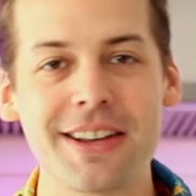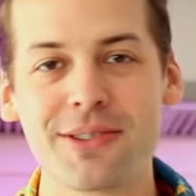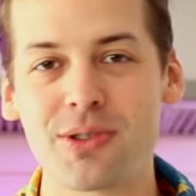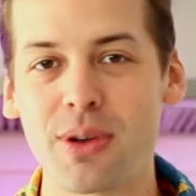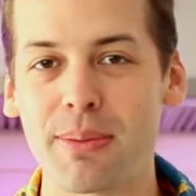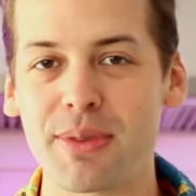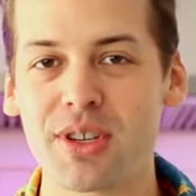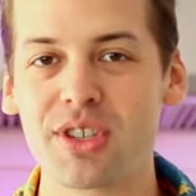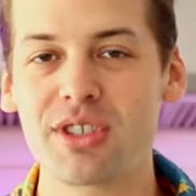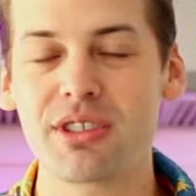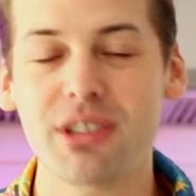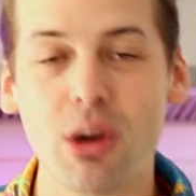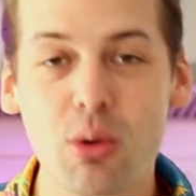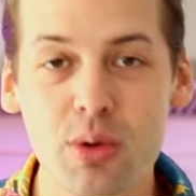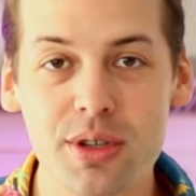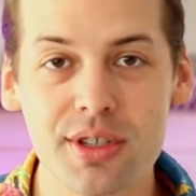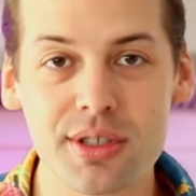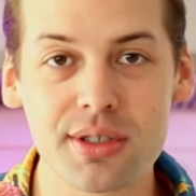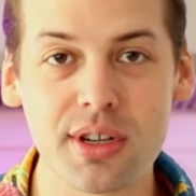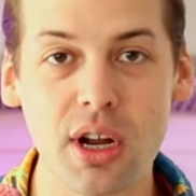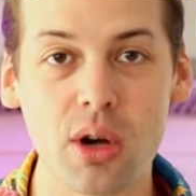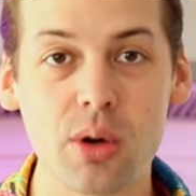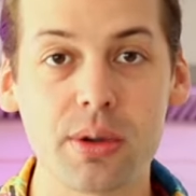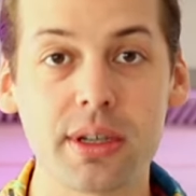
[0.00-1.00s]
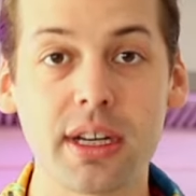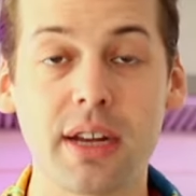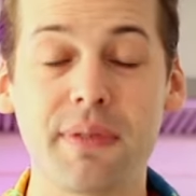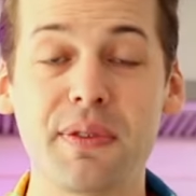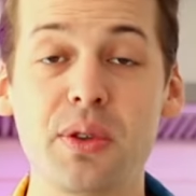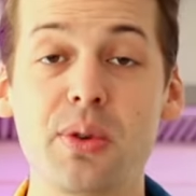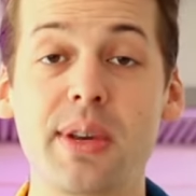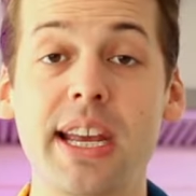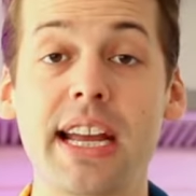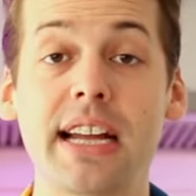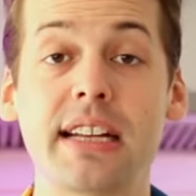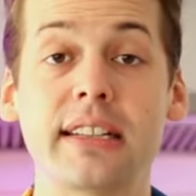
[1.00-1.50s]
So I'm so stoked.
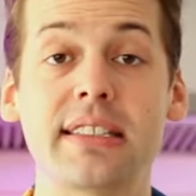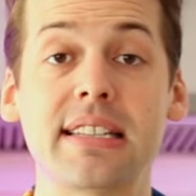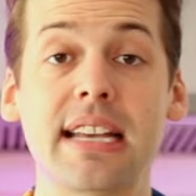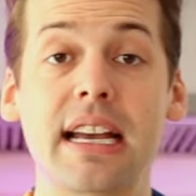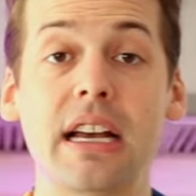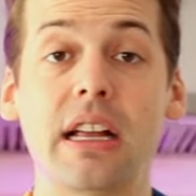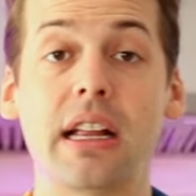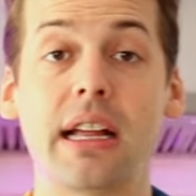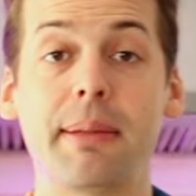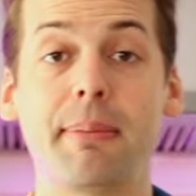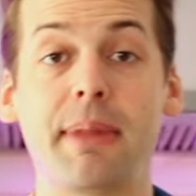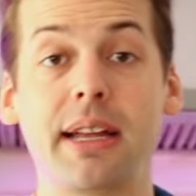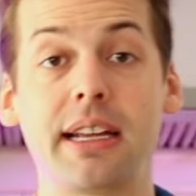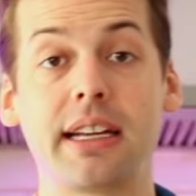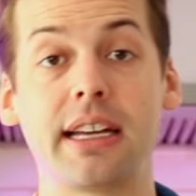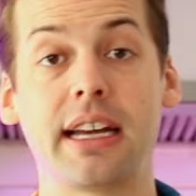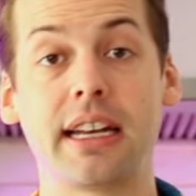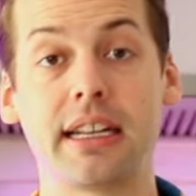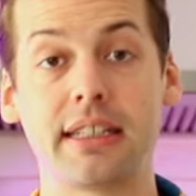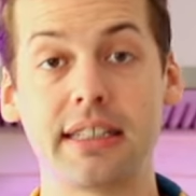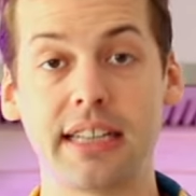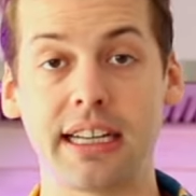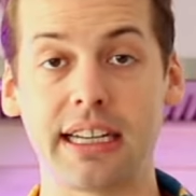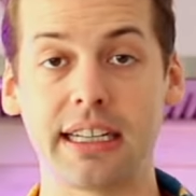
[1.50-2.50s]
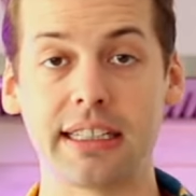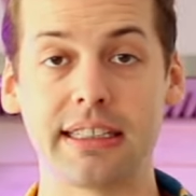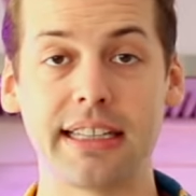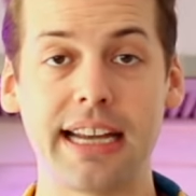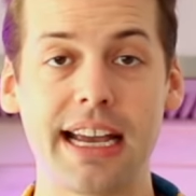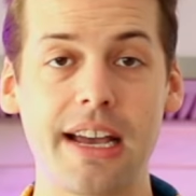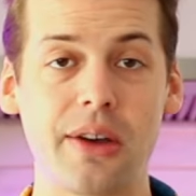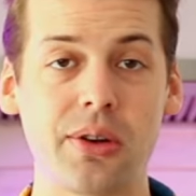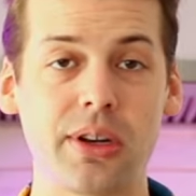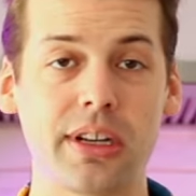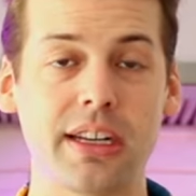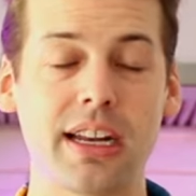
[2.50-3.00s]
If you can't tell, I'm like, got to take it
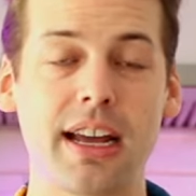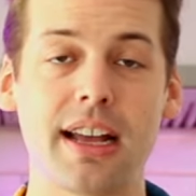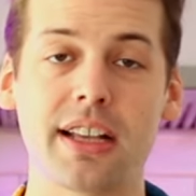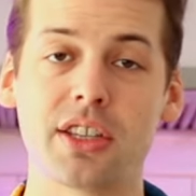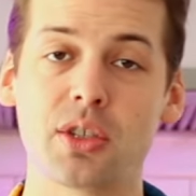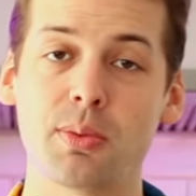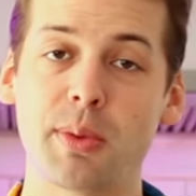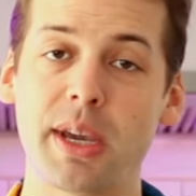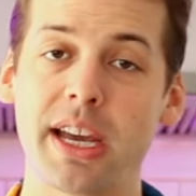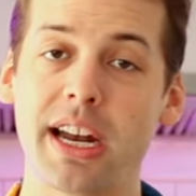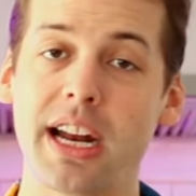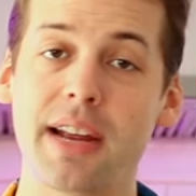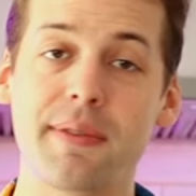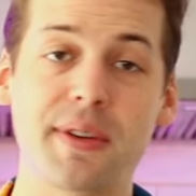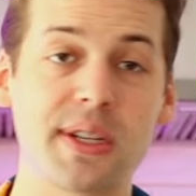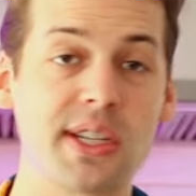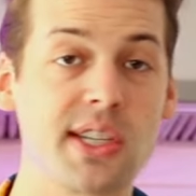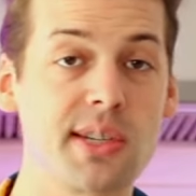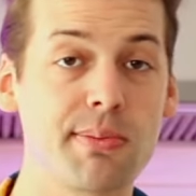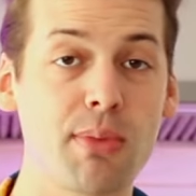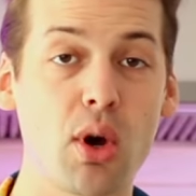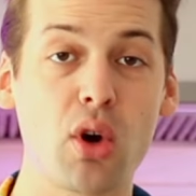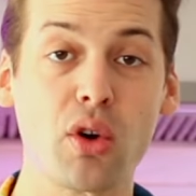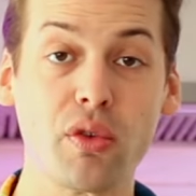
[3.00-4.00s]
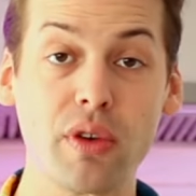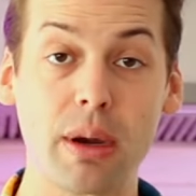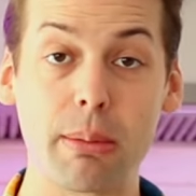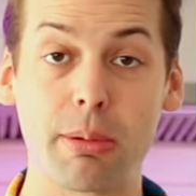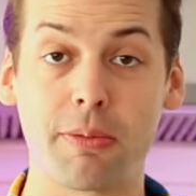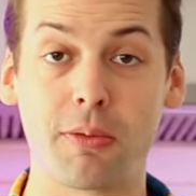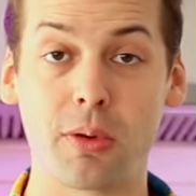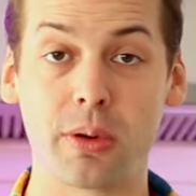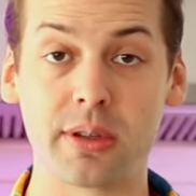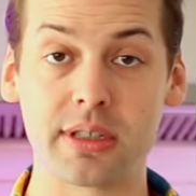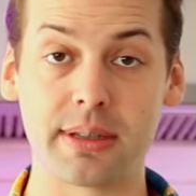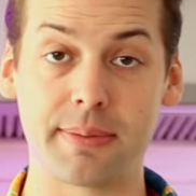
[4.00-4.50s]
down a notch, man. I even smoked right
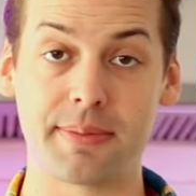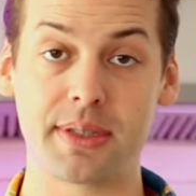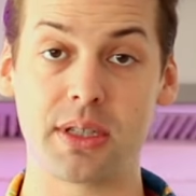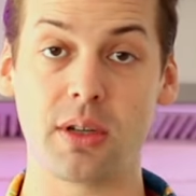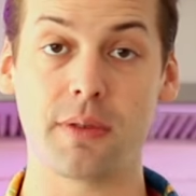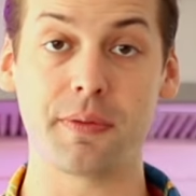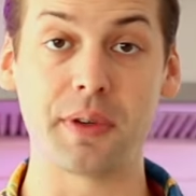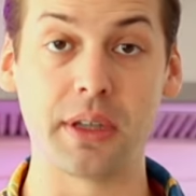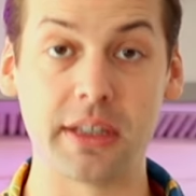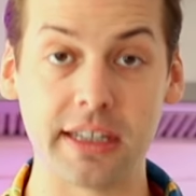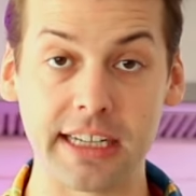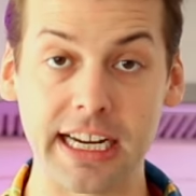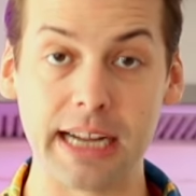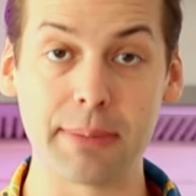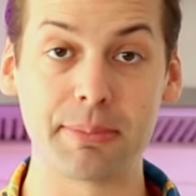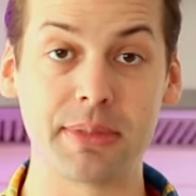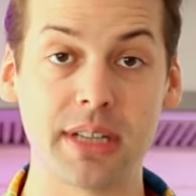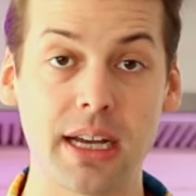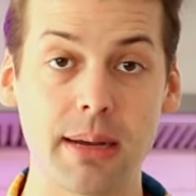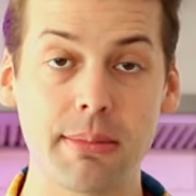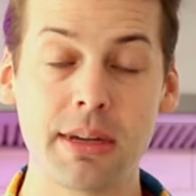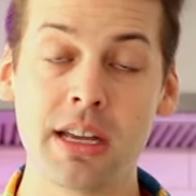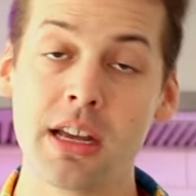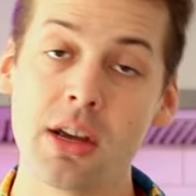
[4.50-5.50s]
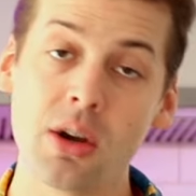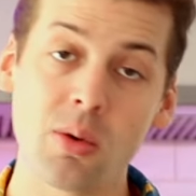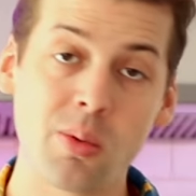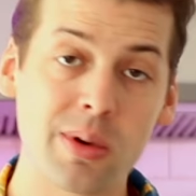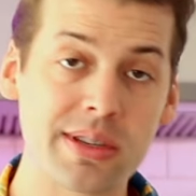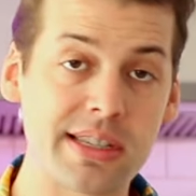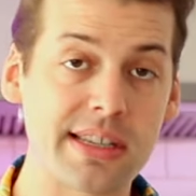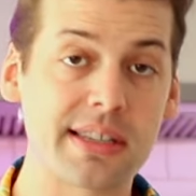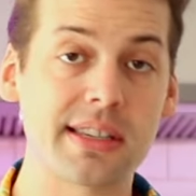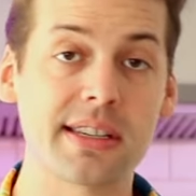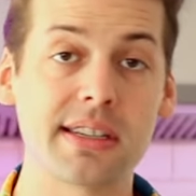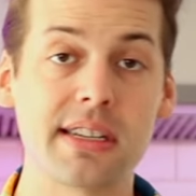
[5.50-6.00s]
before this. I'm still feeling amped up.
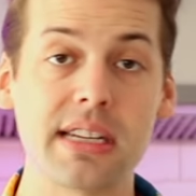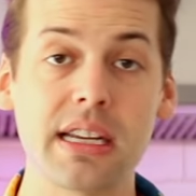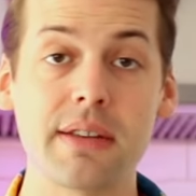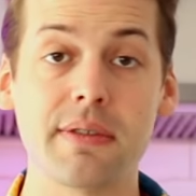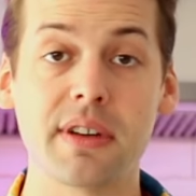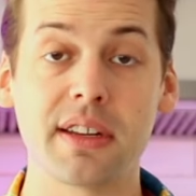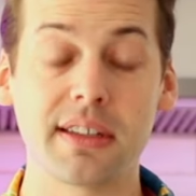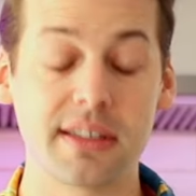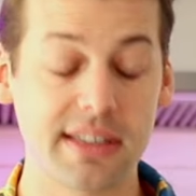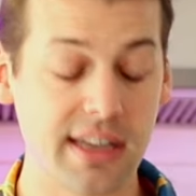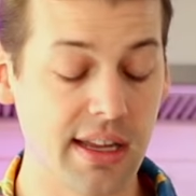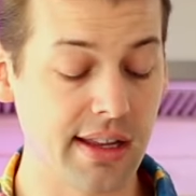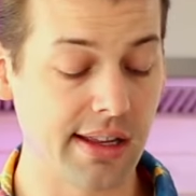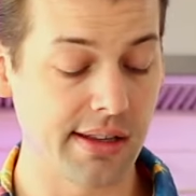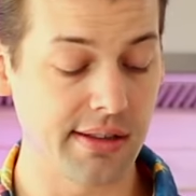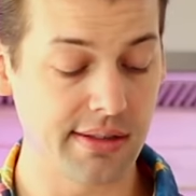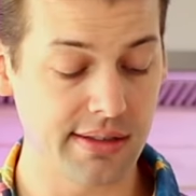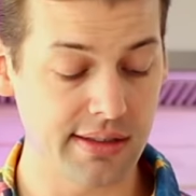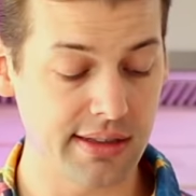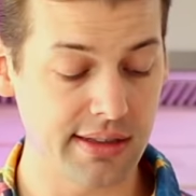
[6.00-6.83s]
Was this sativa? Duh.